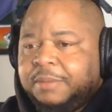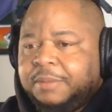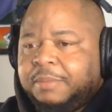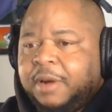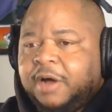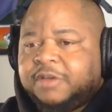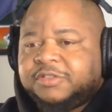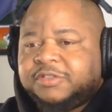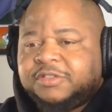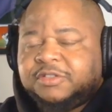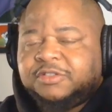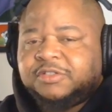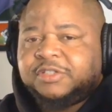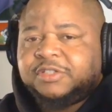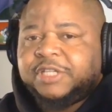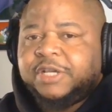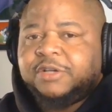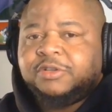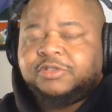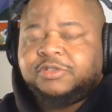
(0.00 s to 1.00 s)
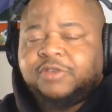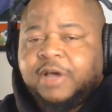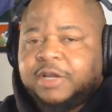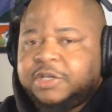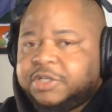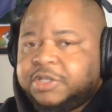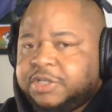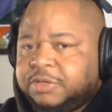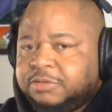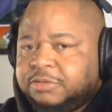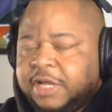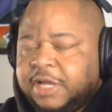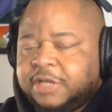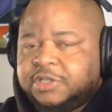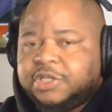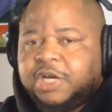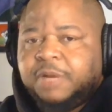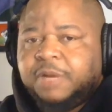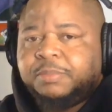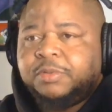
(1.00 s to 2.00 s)
Boston still trying to shoot that
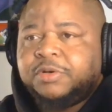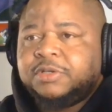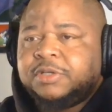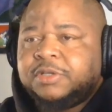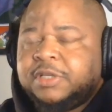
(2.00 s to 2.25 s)
jumper